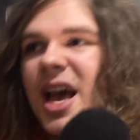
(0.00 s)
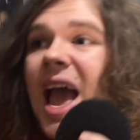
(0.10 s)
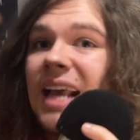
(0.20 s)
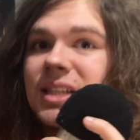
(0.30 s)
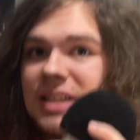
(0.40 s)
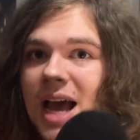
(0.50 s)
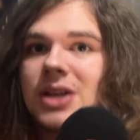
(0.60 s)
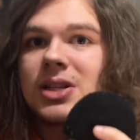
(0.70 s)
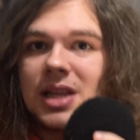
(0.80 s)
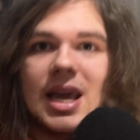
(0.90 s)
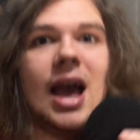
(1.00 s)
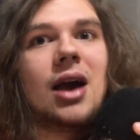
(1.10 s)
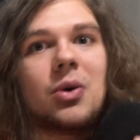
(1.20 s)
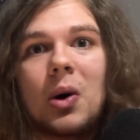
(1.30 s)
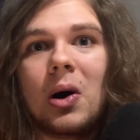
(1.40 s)
exactly
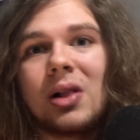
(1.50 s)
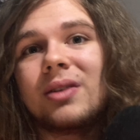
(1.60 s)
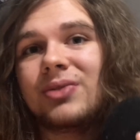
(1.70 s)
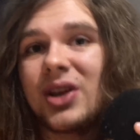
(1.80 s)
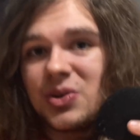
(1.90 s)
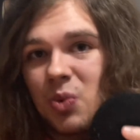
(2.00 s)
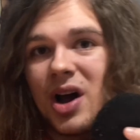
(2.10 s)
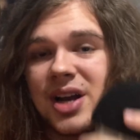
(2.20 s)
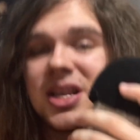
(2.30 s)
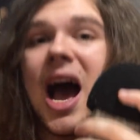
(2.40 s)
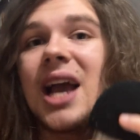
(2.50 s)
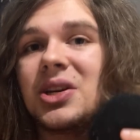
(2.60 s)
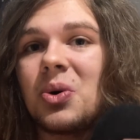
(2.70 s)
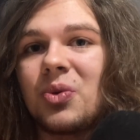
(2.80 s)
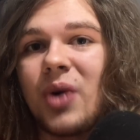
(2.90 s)
how all of this works. I
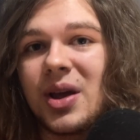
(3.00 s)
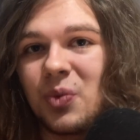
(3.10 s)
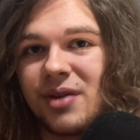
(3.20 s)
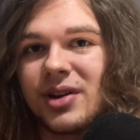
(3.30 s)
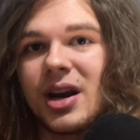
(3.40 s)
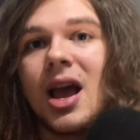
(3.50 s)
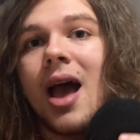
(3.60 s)
don't write WiVRn.